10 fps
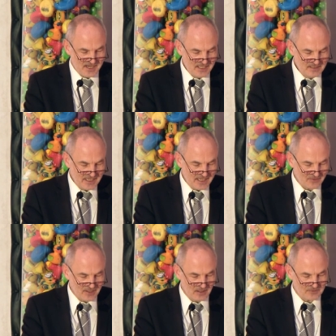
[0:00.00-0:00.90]
in the
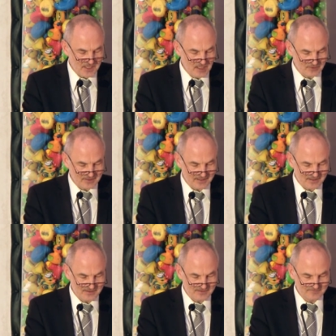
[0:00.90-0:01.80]
area of child
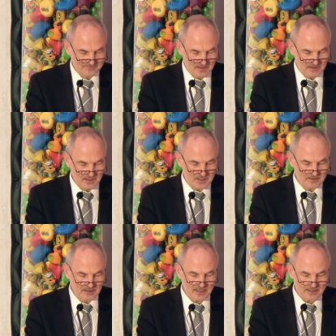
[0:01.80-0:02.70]
protection,
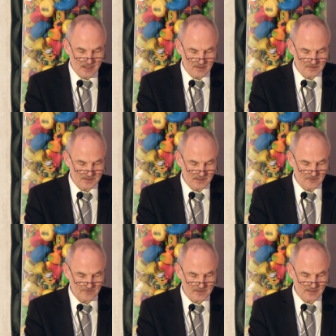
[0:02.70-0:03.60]
digital technology
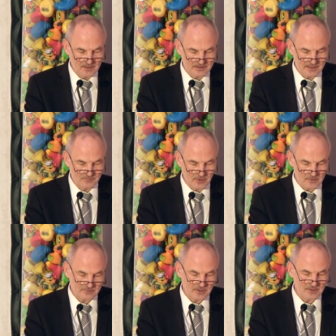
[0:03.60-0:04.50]
can facilitate
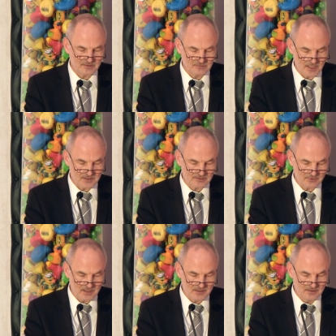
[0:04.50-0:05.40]
birth reg
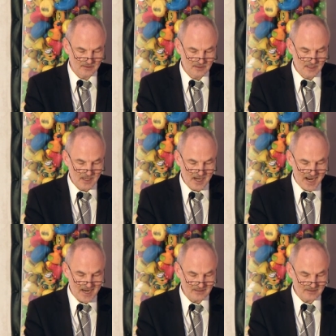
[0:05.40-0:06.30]
registration
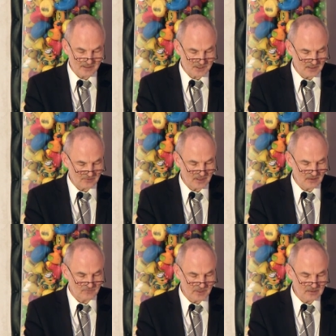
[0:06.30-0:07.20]
and the sharing
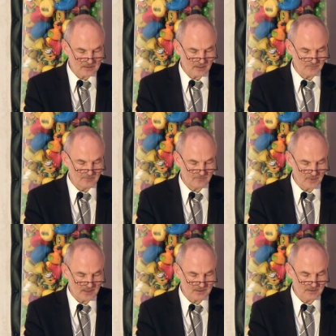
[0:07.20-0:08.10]
of real-time
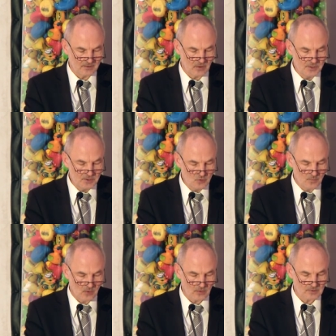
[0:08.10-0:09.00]
information on
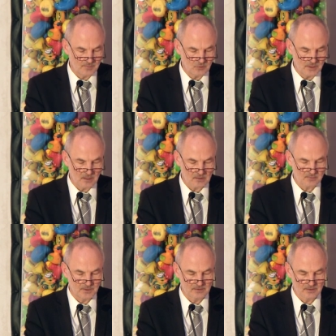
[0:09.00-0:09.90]
newborns between
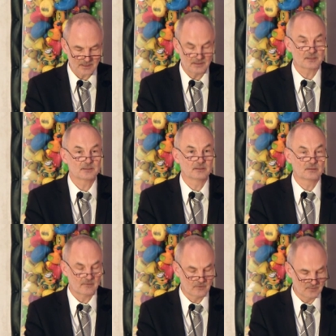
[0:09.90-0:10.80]
hospitals and national
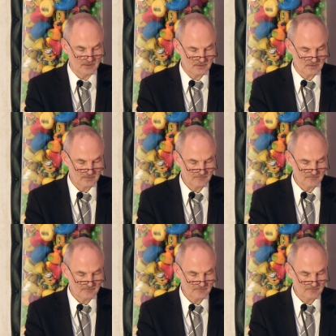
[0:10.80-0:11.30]
governments.